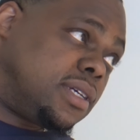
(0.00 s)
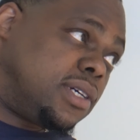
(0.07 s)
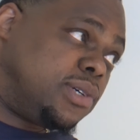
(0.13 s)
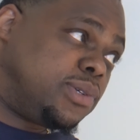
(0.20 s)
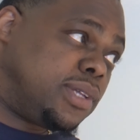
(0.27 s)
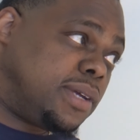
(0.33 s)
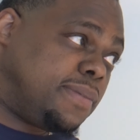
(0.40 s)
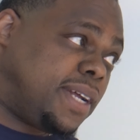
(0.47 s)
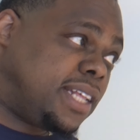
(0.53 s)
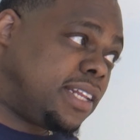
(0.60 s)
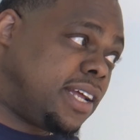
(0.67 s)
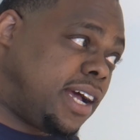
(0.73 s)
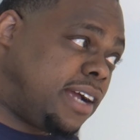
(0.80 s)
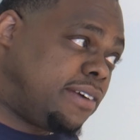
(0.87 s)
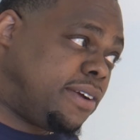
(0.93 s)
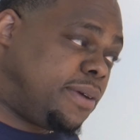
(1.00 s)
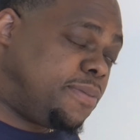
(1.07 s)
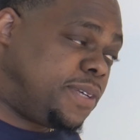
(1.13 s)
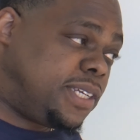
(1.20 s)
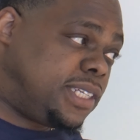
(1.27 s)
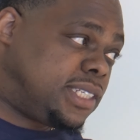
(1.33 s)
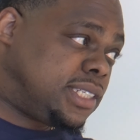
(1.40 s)
cool thing about the diagram
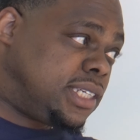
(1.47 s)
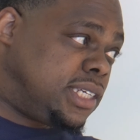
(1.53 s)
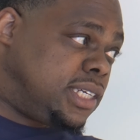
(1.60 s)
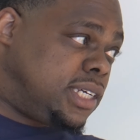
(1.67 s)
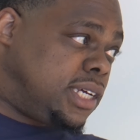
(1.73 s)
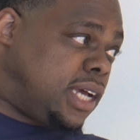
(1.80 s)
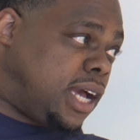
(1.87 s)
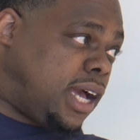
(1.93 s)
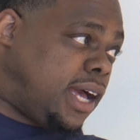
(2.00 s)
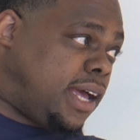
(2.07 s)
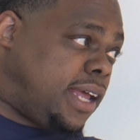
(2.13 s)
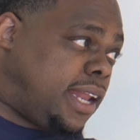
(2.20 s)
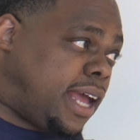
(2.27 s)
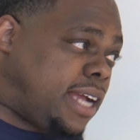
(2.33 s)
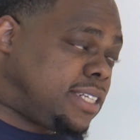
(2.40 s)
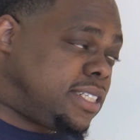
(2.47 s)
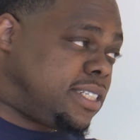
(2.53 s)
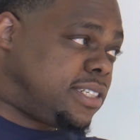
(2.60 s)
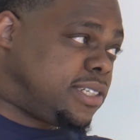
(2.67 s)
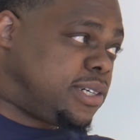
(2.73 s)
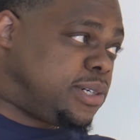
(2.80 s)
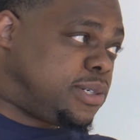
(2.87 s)
is uh, it actually
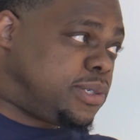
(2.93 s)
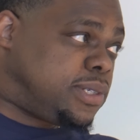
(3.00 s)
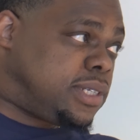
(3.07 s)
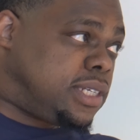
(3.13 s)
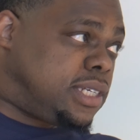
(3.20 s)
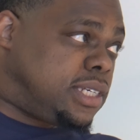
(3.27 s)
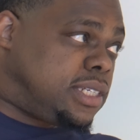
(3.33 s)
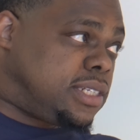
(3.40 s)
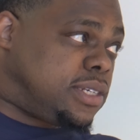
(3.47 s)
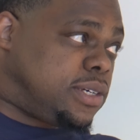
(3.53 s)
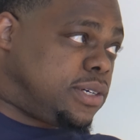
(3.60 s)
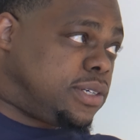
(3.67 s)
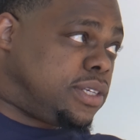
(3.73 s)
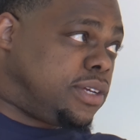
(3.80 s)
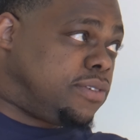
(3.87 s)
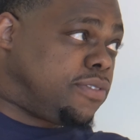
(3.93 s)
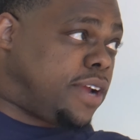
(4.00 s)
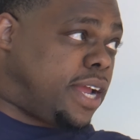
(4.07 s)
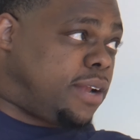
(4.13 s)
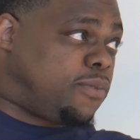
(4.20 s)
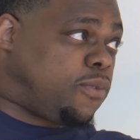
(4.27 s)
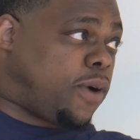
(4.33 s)
shows so your
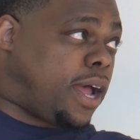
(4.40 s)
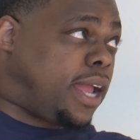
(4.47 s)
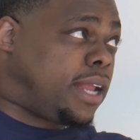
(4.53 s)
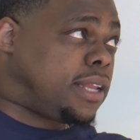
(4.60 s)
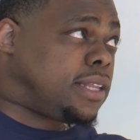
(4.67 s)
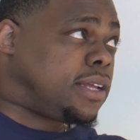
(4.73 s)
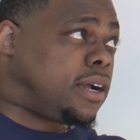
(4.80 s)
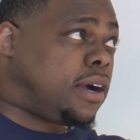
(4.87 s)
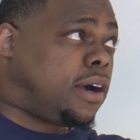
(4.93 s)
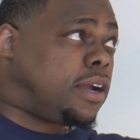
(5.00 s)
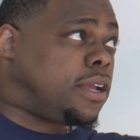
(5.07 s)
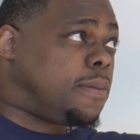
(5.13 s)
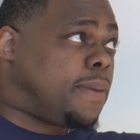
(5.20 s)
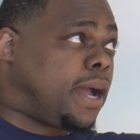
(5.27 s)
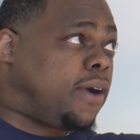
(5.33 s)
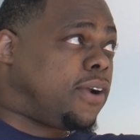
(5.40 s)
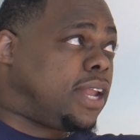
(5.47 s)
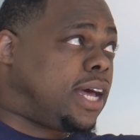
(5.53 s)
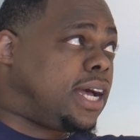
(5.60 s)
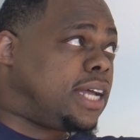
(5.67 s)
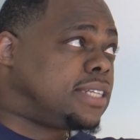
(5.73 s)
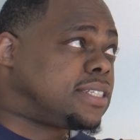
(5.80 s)
red and white are your power
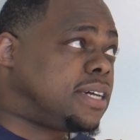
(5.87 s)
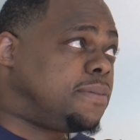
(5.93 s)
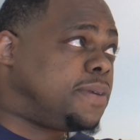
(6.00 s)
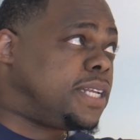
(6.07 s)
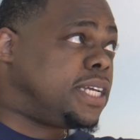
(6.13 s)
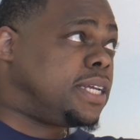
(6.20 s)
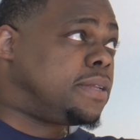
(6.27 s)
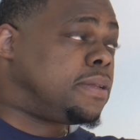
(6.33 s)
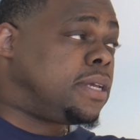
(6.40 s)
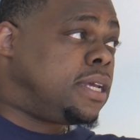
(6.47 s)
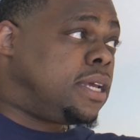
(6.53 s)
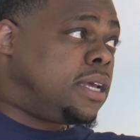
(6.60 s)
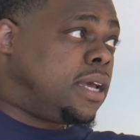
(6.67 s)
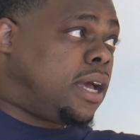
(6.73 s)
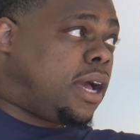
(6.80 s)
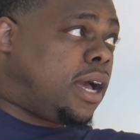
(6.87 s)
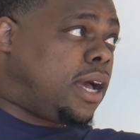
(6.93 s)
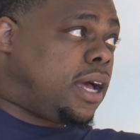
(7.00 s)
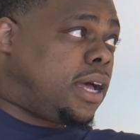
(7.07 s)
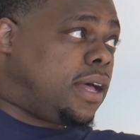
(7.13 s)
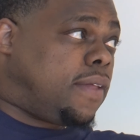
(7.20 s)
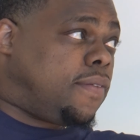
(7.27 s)
lines coming in.
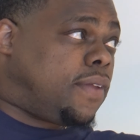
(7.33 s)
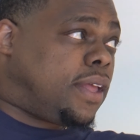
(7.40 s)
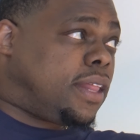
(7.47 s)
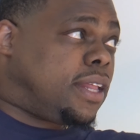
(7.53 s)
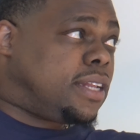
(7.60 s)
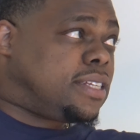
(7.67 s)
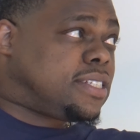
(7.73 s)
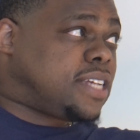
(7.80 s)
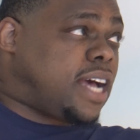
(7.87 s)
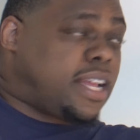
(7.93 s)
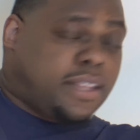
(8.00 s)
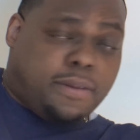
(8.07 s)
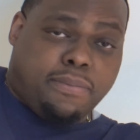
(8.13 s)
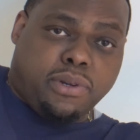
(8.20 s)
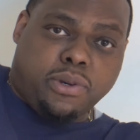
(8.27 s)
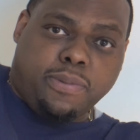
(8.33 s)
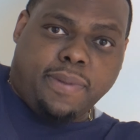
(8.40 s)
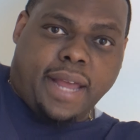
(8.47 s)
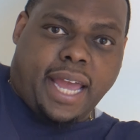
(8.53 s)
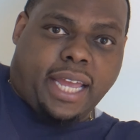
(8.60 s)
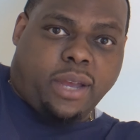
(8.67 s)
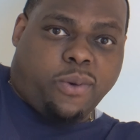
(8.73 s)
Uh, and then this side, your blue,
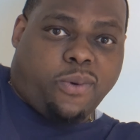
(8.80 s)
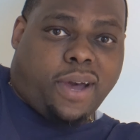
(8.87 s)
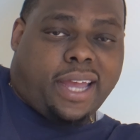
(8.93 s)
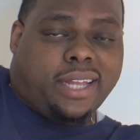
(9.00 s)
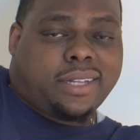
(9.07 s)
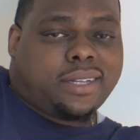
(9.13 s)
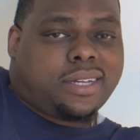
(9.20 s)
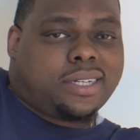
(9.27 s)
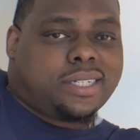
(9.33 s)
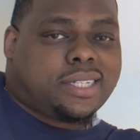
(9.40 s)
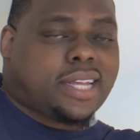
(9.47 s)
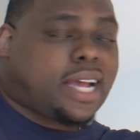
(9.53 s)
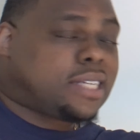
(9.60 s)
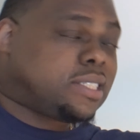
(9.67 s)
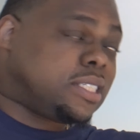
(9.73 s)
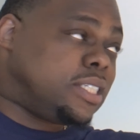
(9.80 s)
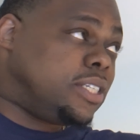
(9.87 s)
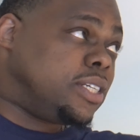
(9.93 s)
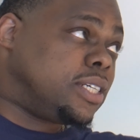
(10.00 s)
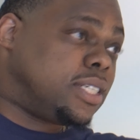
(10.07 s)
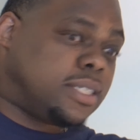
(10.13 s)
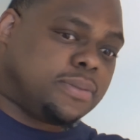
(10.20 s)
black, and white is actually
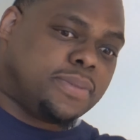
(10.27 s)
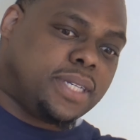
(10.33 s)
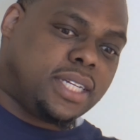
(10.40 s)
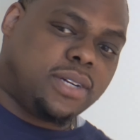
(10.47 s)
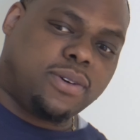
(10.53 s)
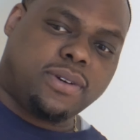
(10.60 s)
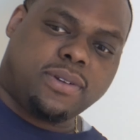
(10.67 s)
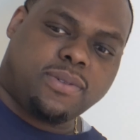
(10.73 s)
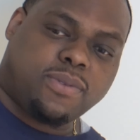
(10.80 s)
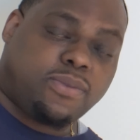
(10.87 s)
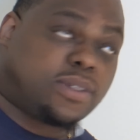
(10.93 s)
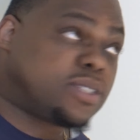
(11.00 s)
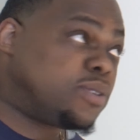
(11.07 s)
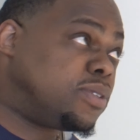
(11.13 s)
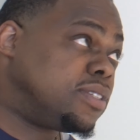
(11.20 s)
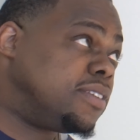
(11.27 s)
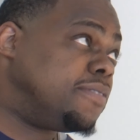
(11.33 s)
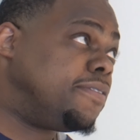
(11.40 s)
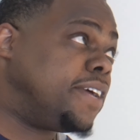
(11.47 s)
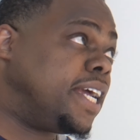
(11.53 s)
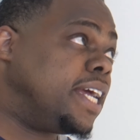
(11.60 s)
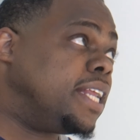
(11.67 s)
you're gonna be going what's going to the
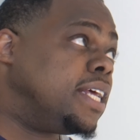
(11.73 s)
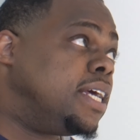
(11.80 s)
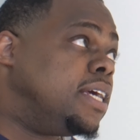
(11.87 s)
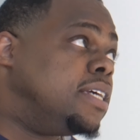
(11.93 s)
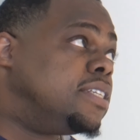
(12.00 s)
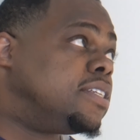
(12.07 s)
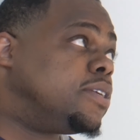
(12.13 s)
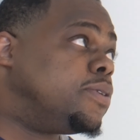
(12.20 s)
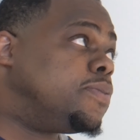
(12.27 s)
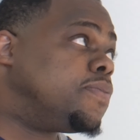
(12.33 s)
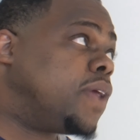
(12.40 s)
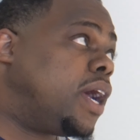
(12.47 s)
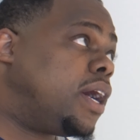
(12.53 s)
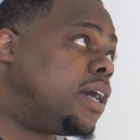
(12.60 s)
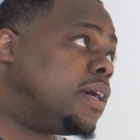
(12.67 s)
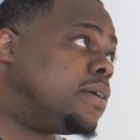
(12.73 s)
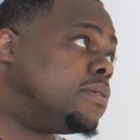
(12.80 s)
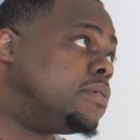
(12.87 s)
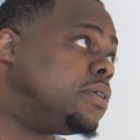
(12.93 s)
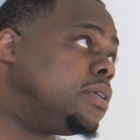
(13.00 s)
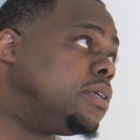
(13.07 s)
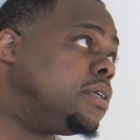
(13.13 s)
fan. So, uh,